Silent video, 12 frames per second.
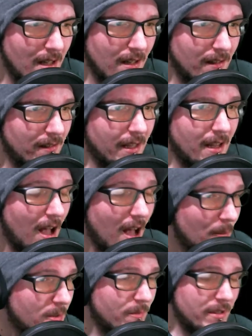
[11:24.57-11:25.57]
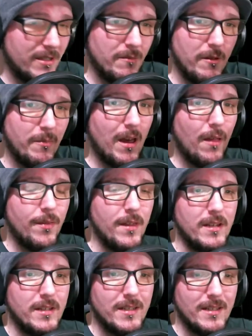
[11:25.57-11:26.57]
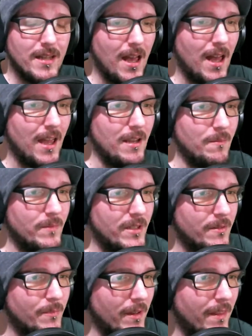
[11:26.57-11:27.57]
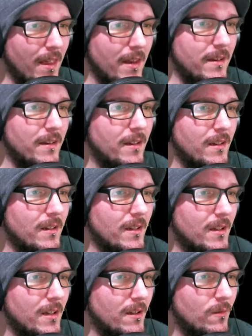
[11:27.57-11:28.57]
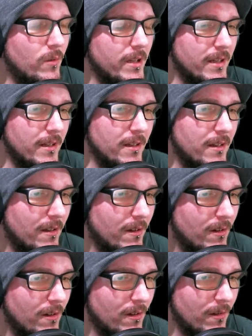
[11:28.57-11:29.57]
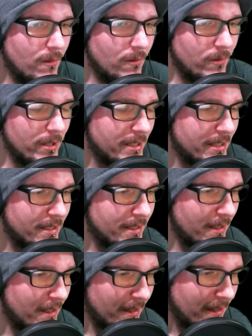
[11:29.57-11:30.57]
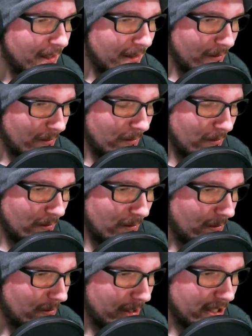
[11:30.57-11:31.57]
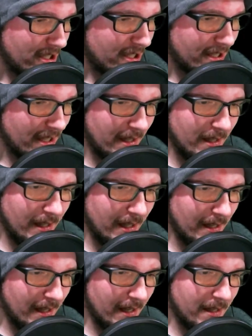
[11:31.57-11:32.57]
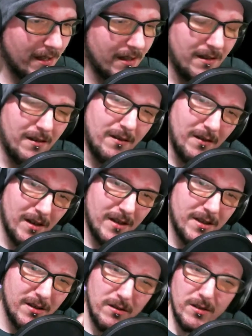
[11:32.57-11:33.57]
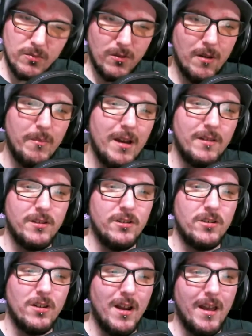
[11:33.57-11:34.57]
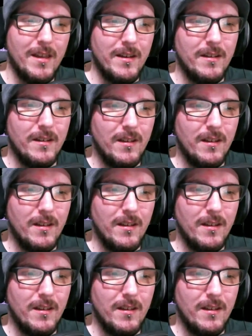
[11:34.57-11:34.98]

like optimism about things at times, but then we just suddenly, like, as soon as we're about to try and